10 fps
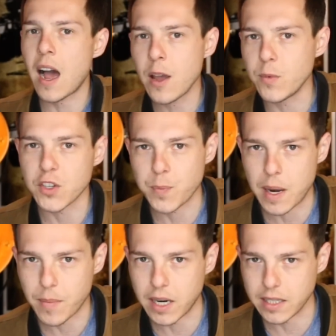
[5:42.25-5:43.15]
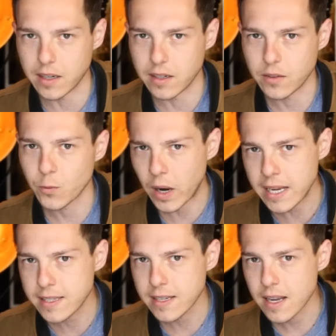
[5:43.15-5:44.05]
I would spend money on,
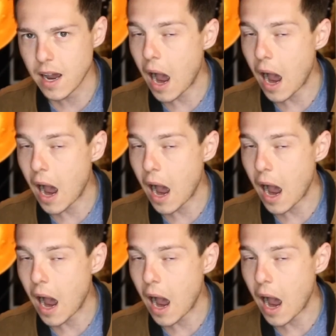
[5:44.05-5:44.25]
right?